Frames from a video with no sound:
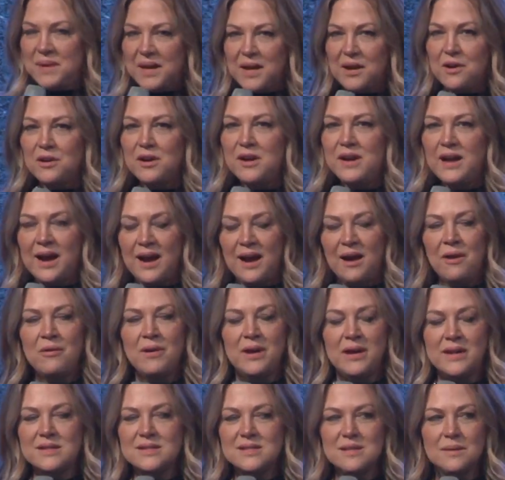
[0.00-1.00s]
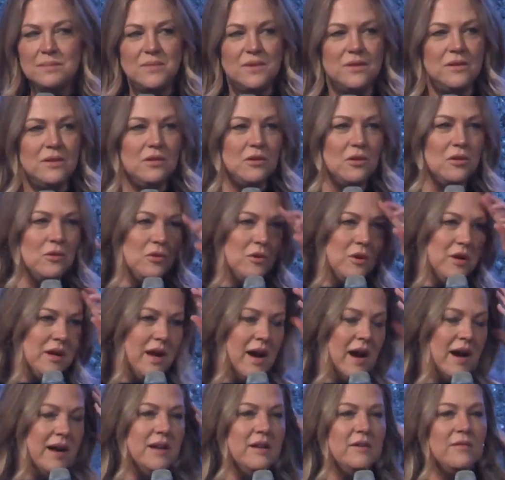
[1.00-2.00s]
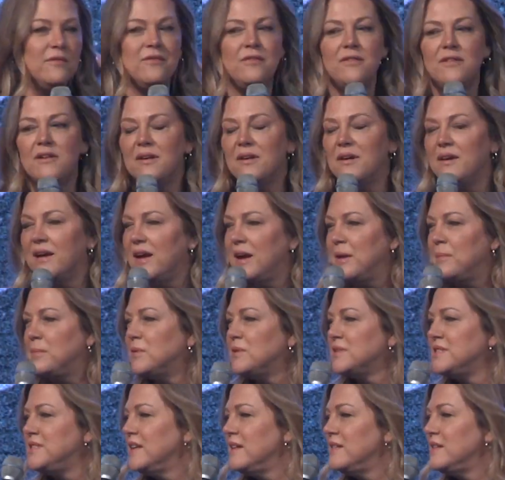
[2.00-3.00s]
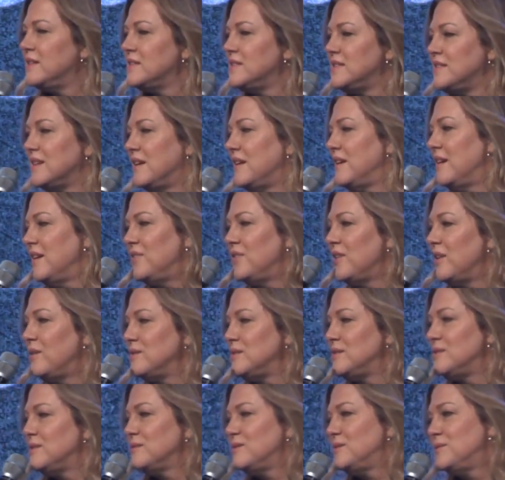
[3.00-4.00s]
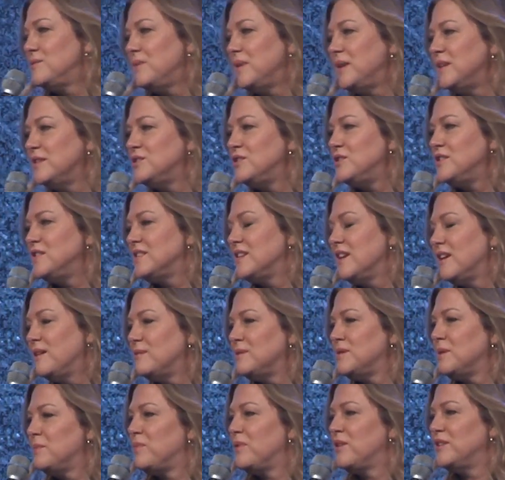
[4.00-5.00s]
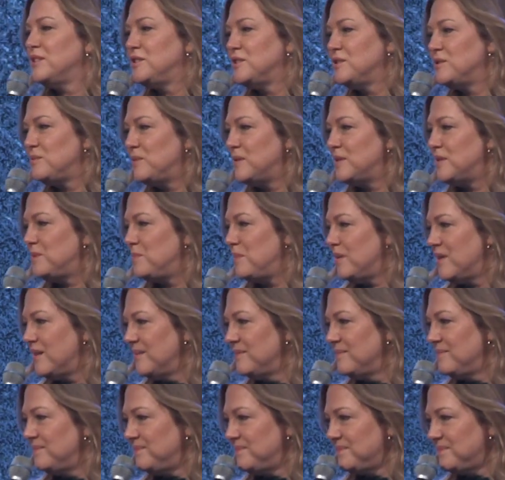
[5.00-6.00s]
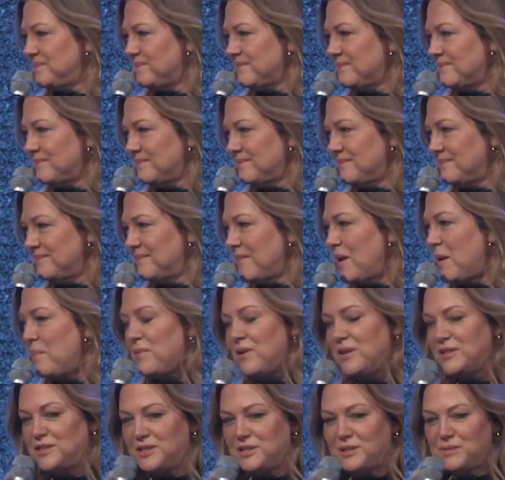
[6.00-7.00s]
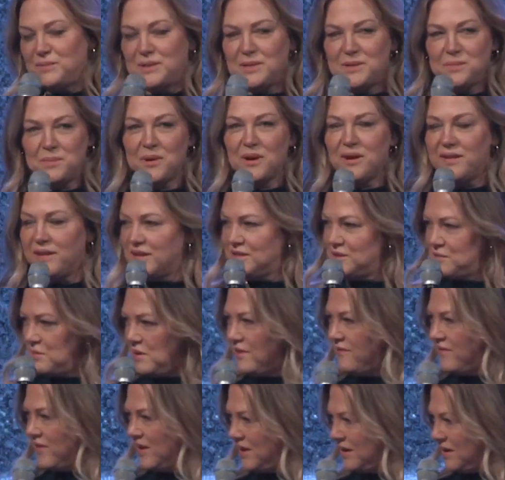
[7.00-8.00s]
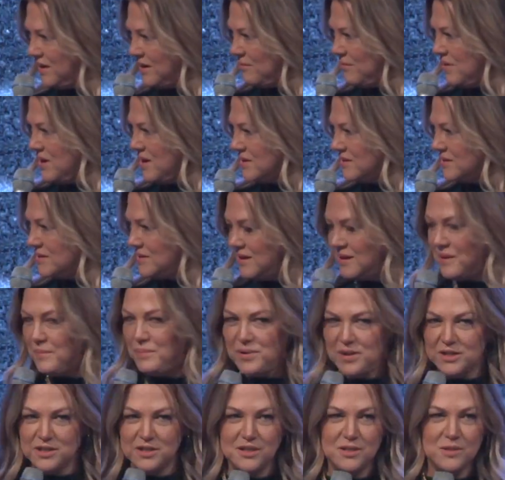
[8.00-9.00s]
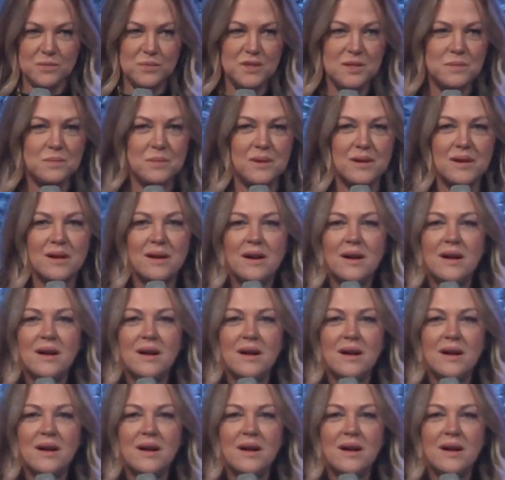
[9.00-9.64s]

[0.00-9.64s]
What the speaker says: Here and Now, and it's something that the Lord kind of, April said this Sunday. I thought it was so sweet. She said it was a precious whisper. A precious whisper. That's what I felt like it was, like a precious whisper.